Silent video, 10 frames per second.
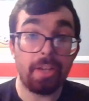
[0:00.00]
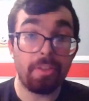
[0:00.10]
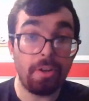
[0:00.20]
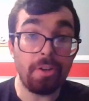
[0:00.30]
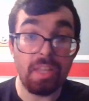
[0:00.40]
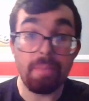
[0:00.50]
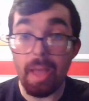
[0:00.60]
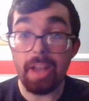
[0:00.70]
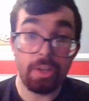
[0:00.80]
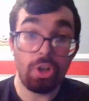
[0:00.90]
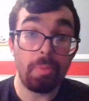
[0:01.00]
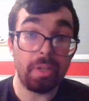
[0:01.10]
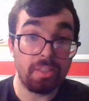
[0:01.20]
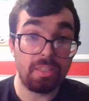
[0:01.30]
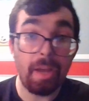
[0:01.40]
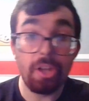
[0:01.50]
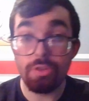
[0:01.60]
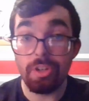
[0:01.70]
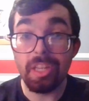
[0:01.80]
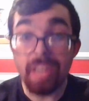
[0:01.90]
Thursday back at home against the
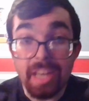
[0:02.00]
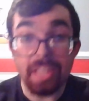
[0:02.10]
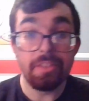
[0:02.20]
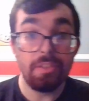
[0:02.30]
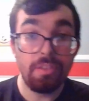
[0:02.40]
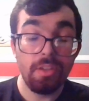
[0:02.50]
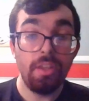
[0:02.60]
Montreal Canadiens.